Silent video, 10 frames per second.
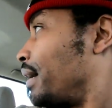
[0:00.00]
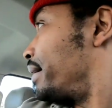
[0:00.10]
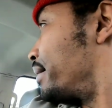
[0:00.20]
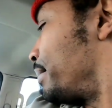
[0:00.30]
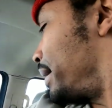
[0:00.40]
All
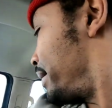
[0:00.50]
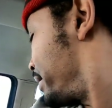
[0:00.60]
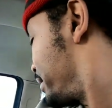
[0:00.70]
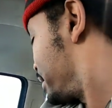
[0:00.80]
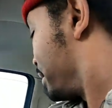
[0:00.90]
right, I'm here.
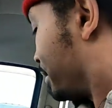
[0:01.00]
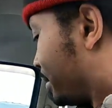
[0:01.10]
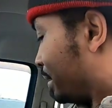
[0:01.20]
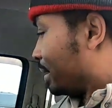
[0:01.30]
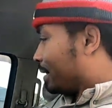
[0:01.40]

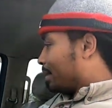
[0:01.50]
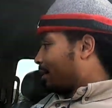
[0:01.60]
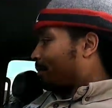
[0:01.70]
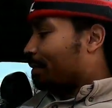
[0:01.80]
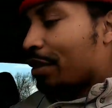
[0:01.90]

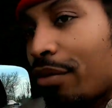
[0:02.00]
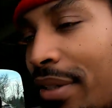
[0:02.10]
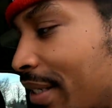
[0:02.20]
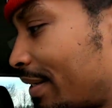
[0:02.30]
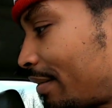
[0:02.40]
I'm gonna go
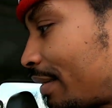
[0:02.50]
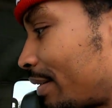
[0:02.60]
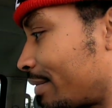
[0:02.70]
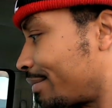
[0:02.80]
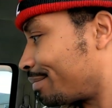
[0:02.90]
in here
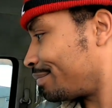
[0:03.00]
and